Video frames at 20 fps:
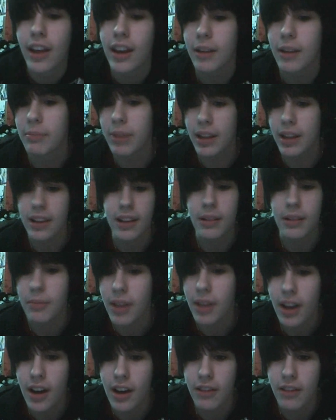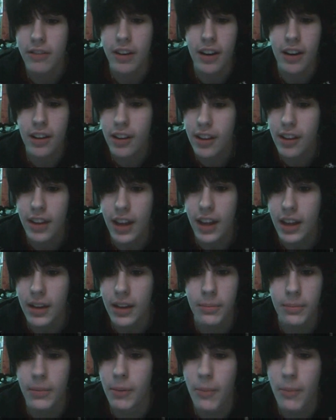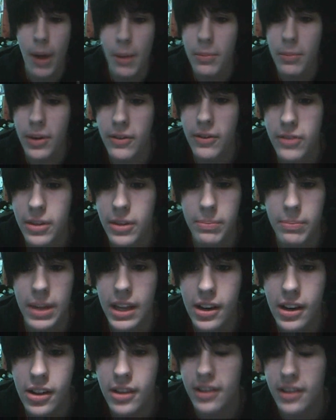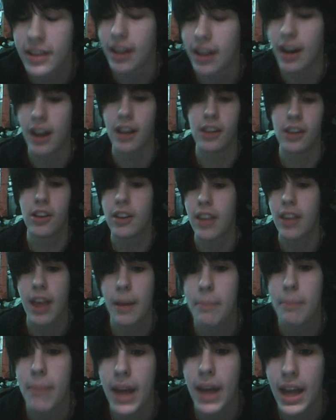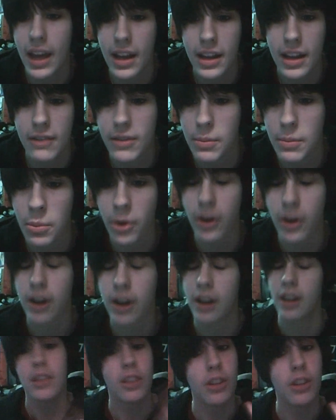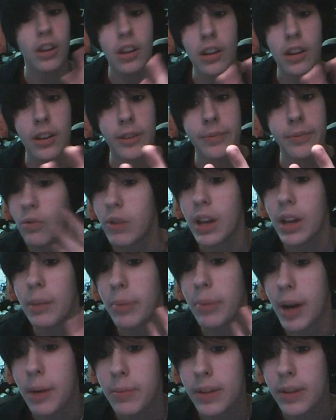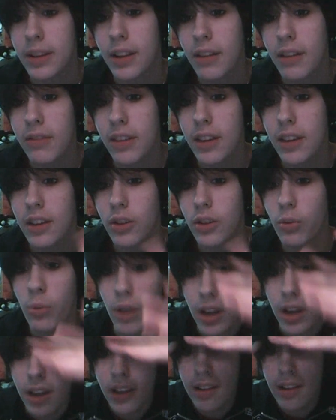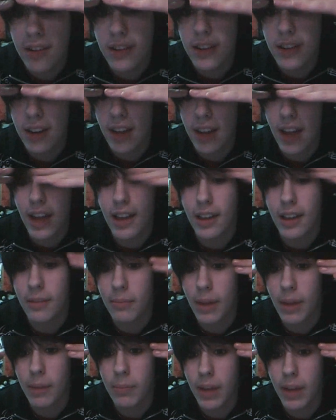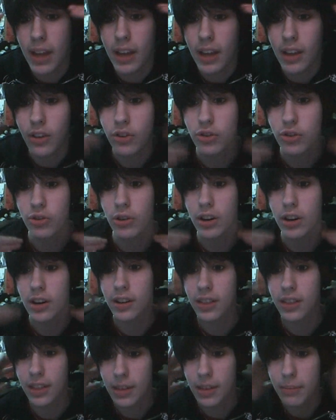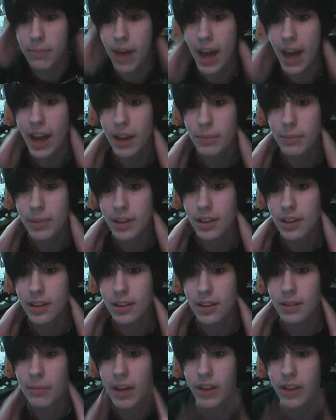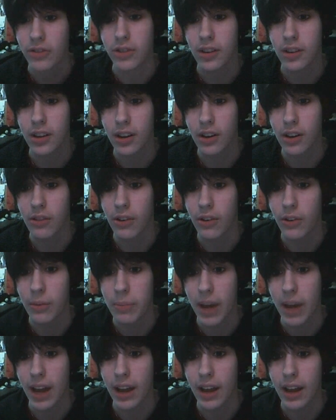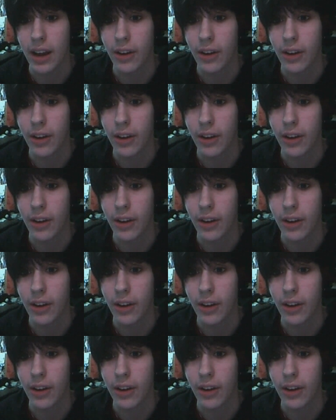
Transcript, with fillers: and it pisses me off and I look like I'm a member of the Beatles and I look like a man even more. The real purpose of this was to get my bangs shorter than the back because I'm actually going to grow it back